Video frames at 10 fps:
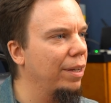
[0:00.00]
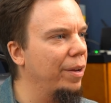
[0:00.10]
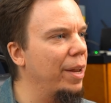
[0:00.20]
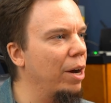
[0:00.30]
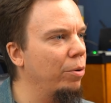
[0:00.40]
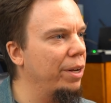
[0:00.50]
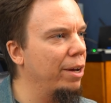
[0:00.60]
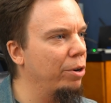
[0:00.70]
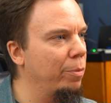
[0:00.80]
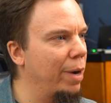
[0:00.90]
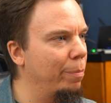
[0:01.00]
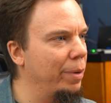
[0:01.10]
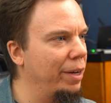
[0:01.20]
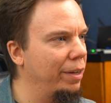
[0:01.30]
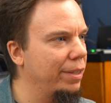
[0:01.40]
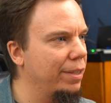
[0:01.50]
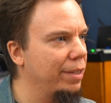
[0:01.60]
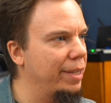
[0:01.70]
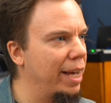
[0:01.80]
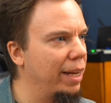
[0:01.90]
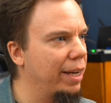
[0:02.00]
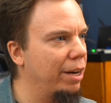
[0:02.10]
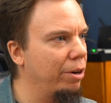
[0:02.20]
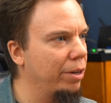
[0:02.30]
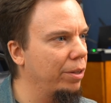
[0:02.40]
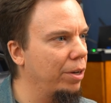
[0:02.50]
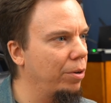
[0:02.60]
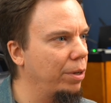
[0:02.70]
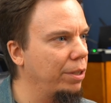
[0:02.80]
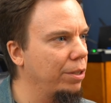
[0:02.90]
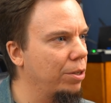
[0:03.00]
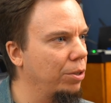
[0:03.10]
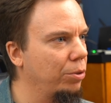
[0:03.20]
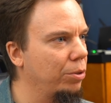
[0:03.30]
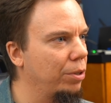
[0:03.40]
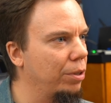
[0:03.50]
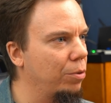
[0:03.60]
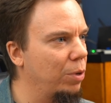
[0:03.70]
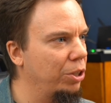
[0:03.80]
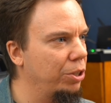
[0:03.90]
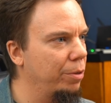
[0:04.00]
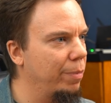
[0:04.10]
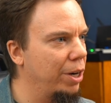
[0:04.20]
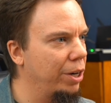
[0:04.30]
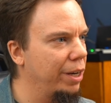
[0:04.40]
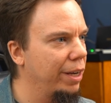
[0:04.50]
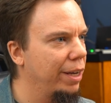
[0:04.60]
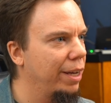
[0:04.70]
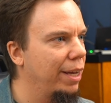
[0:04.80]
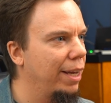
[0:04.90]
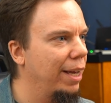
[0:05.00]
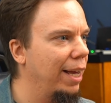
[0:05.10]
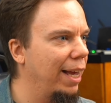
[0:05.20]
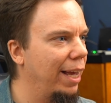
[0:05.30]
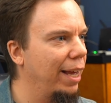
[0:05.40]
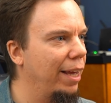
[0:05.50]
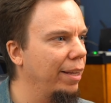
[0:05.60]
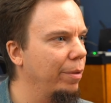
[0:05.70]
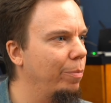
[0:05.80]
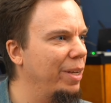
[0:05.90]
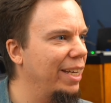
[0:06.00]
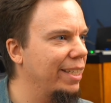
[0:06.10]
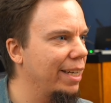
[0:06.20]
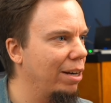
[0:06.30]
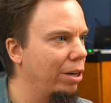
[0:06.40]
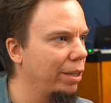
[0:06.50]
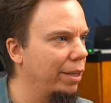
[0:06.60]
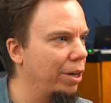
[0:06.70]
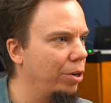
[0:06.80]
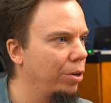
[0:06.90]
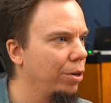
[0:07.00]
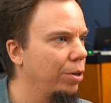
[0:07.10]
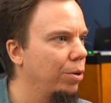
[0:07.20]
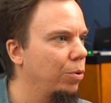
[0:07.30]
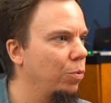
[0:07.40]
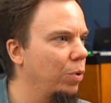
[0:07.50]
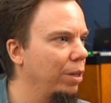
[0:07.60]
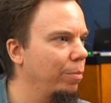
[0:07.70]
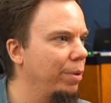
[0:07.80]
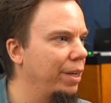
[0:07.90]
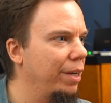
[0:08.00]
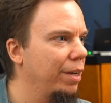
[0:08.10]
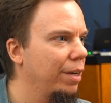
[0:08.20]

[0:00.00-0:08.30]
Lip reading: Now in our mappings, del character is Ctrl question mark, and BS character will be